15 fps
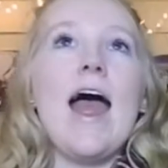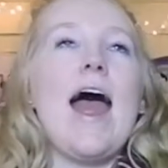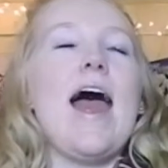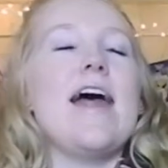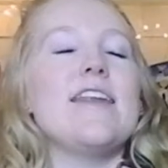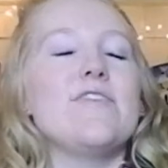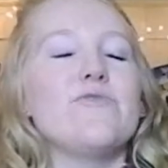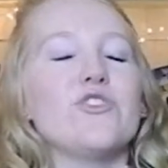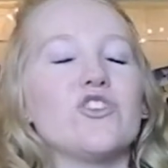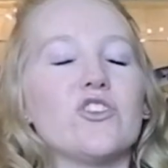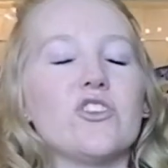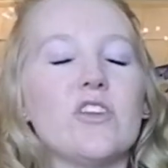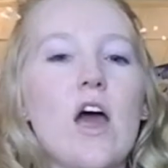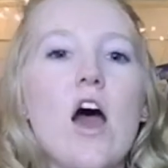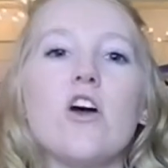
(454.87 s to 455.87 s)
and it was
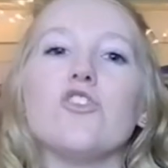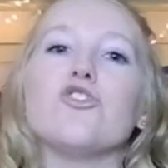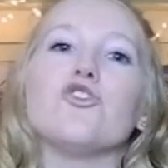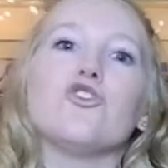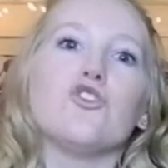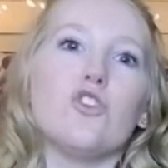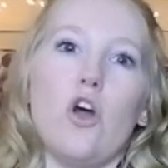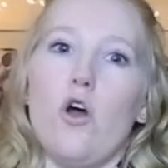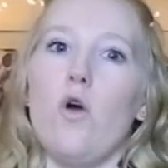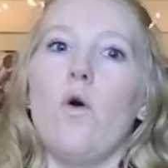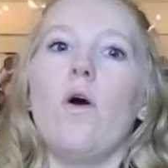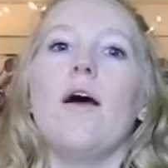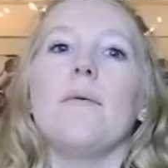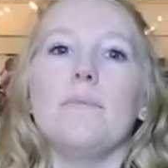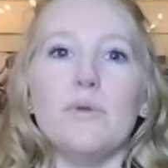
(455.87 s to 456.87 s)
just
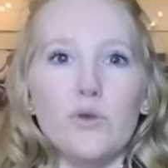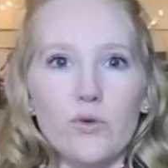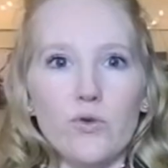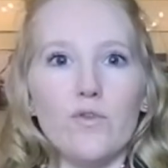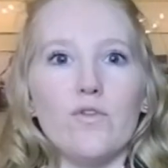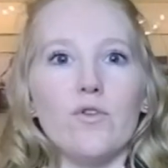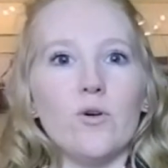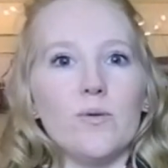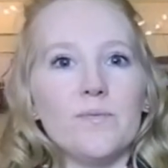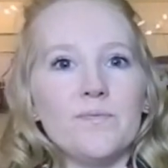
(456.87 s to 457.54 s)
so beautiful.